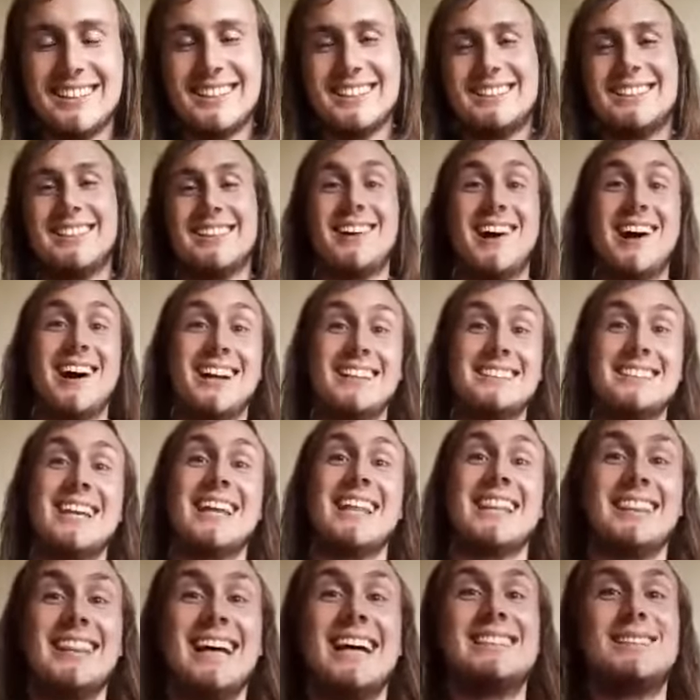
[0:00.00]
So, guys,
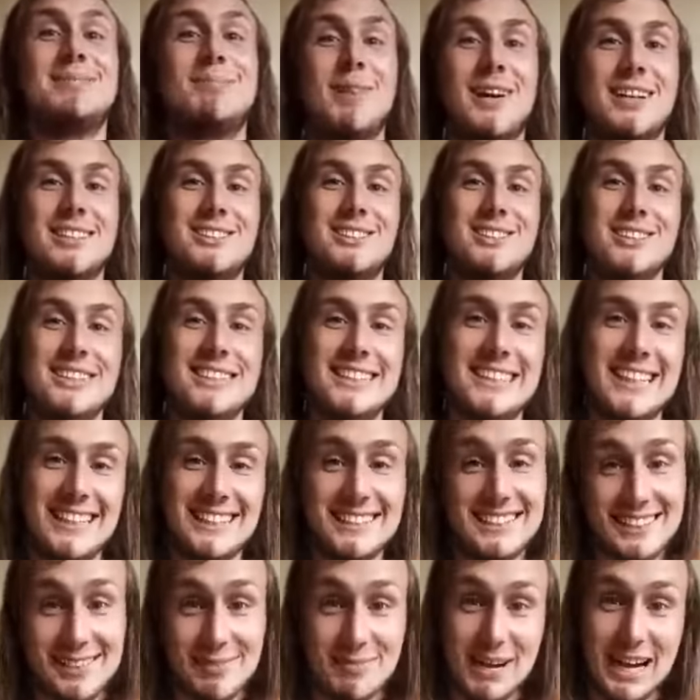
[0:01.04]
that's my two
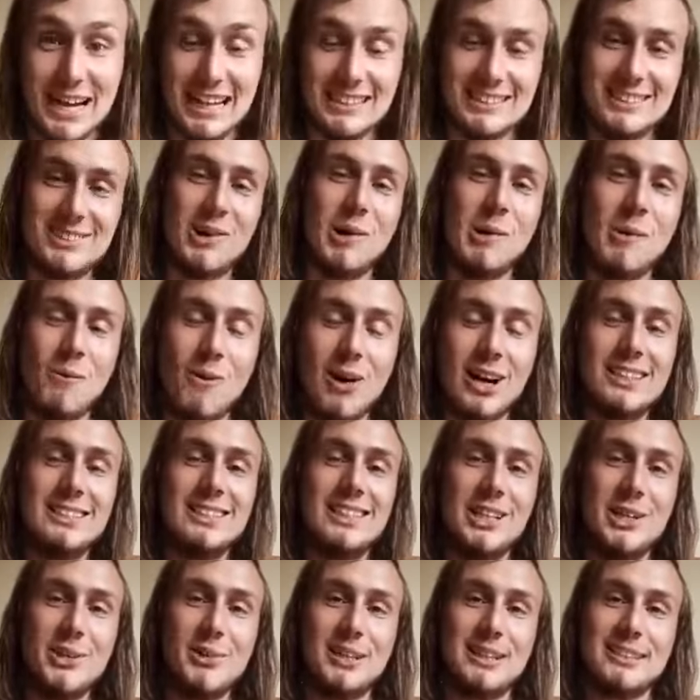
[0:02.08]
cents about
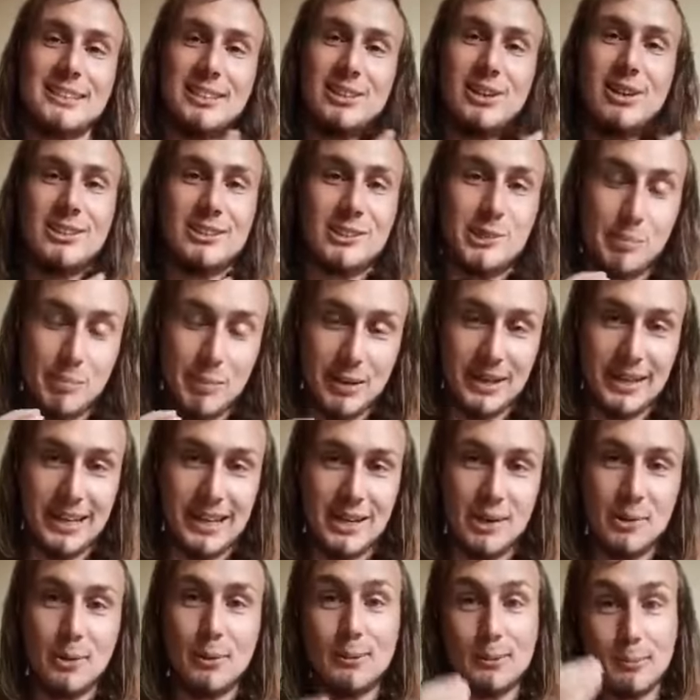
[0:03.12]
what you as an
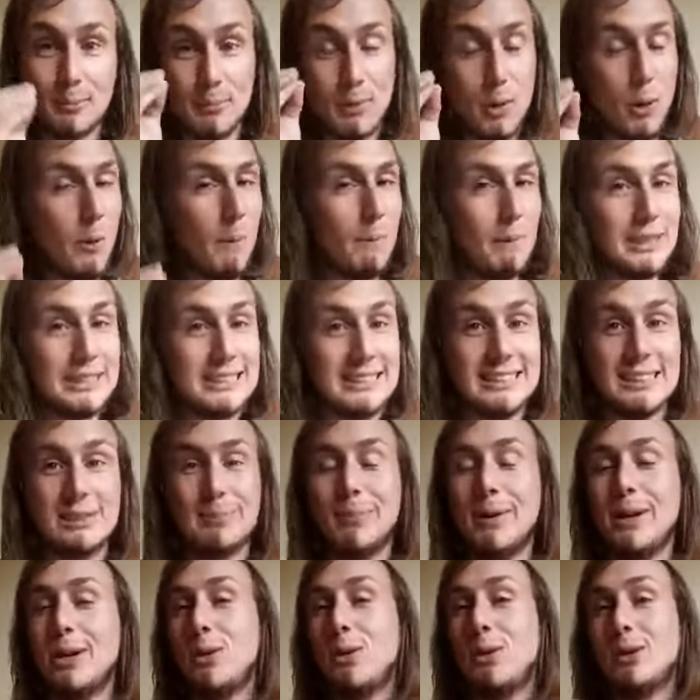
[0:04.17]
entrepreneur or
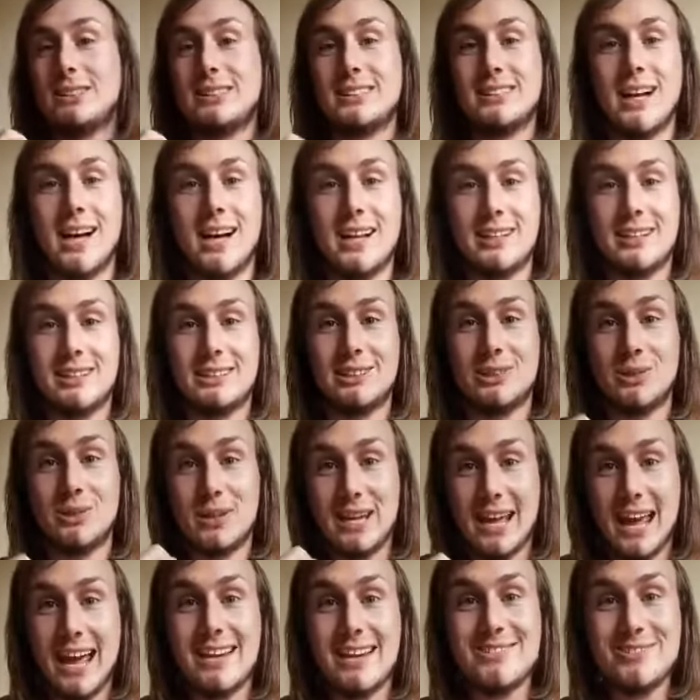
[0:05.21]
businessman or side hustle
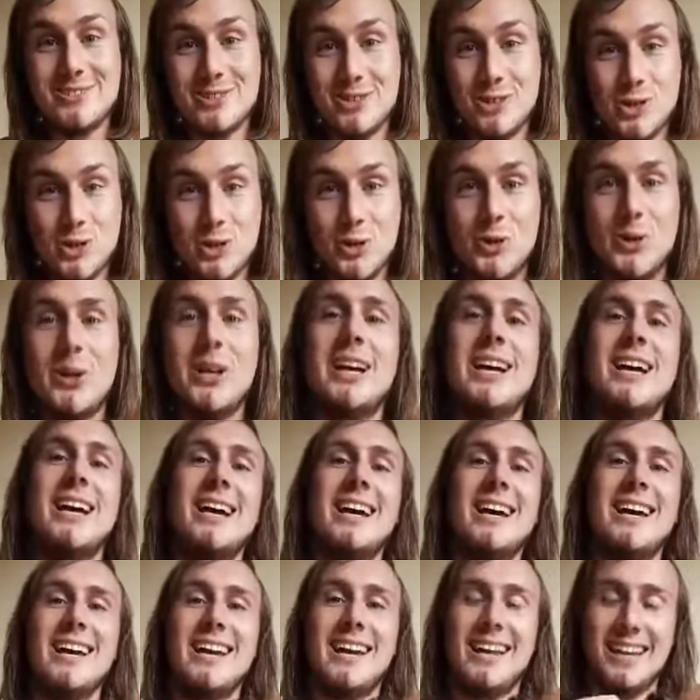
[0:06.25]
can do
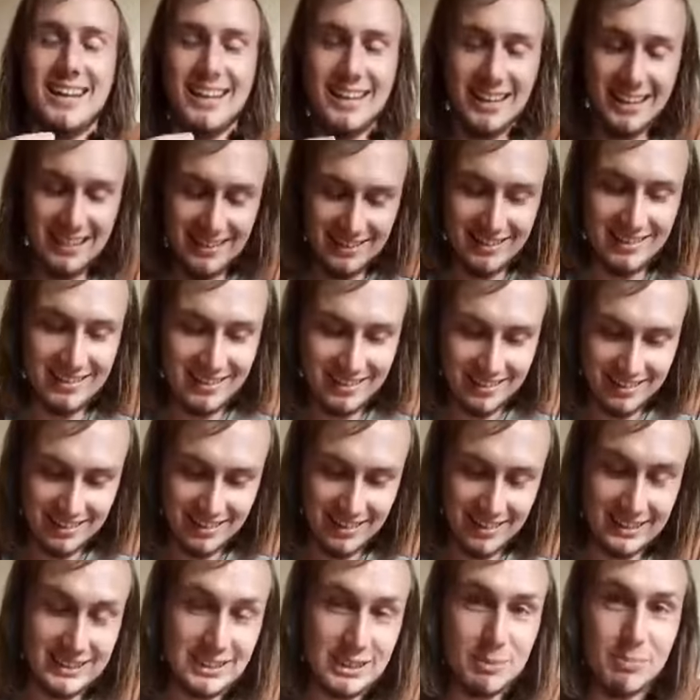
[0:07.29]

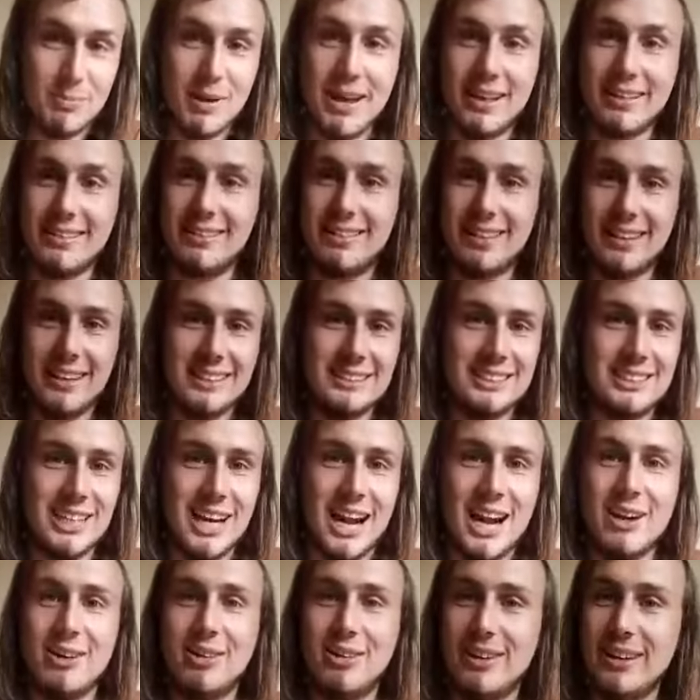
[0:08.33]
this month in
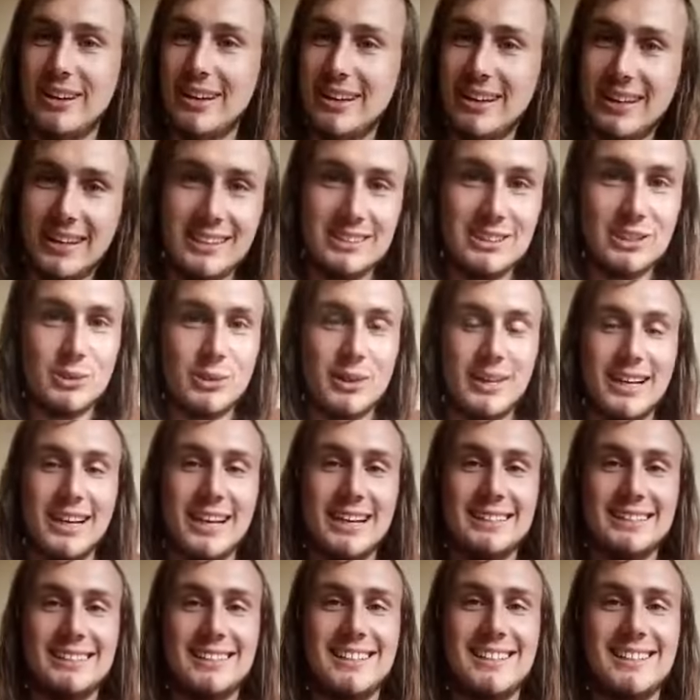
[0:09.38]
January in
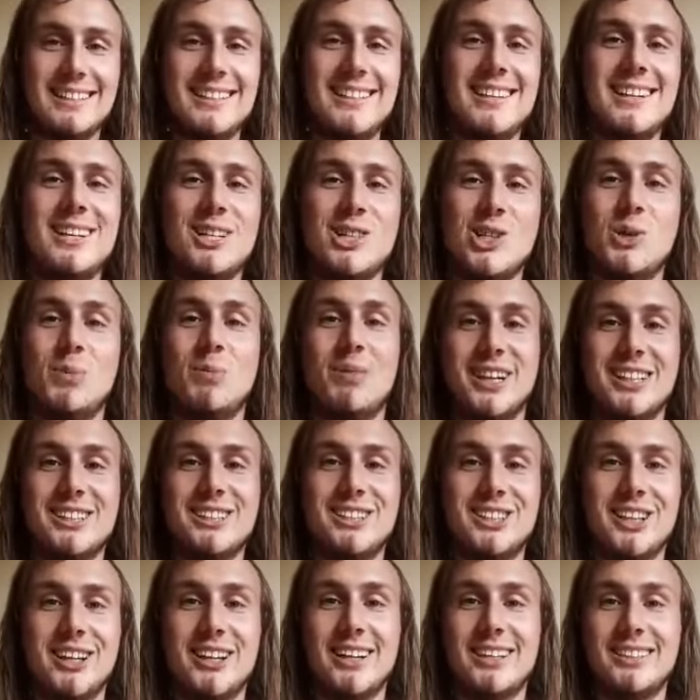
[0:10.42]
2018 to make
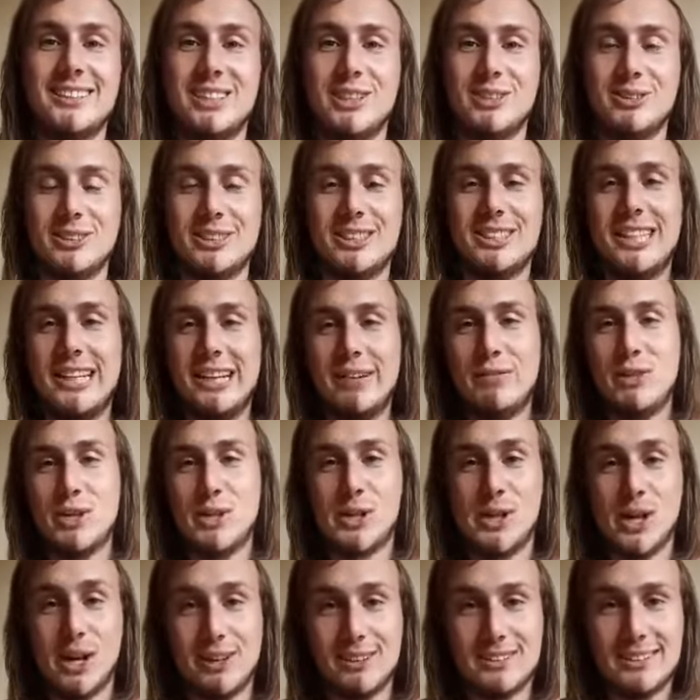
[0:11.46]
sure that you achieve your
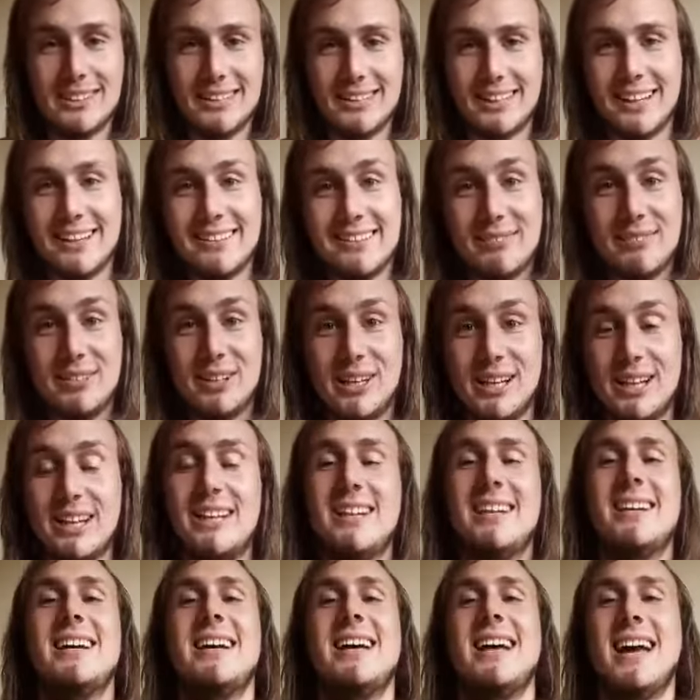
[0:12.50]
goals at the end of the
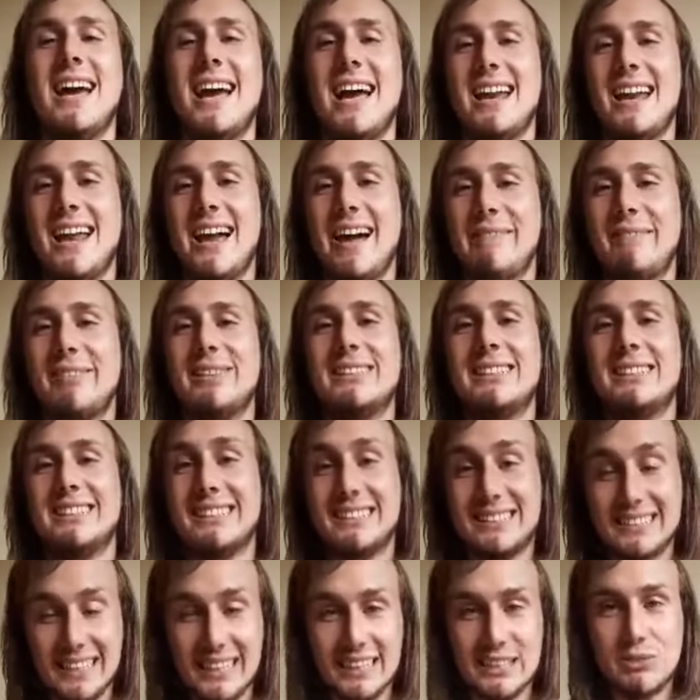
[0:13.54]
year and have a
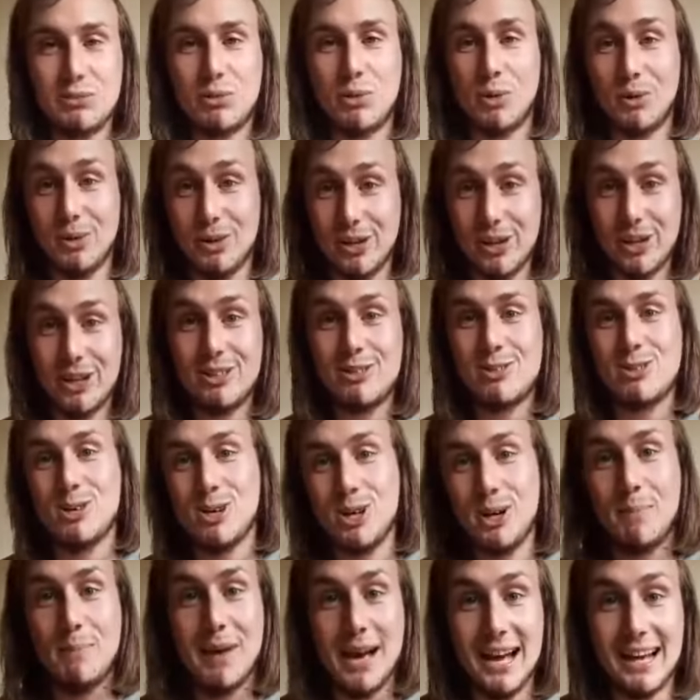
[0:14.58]
successful year to
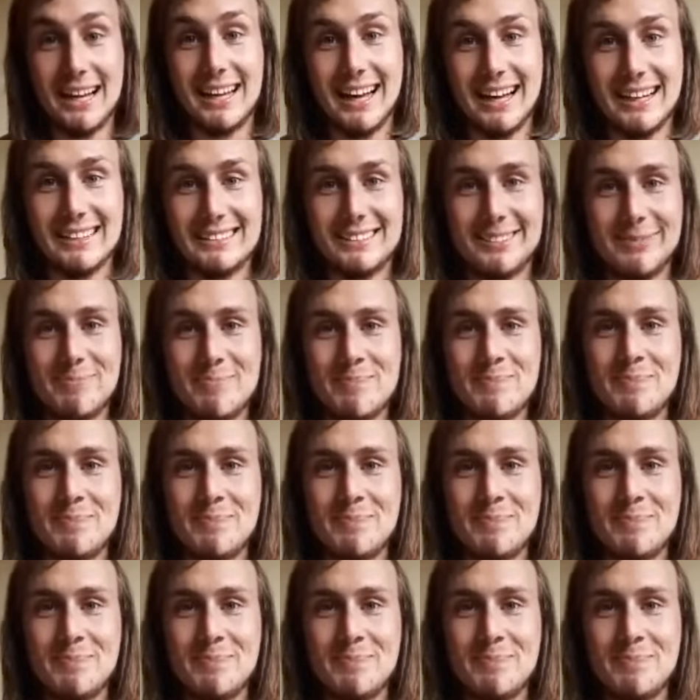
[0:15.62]
look back at.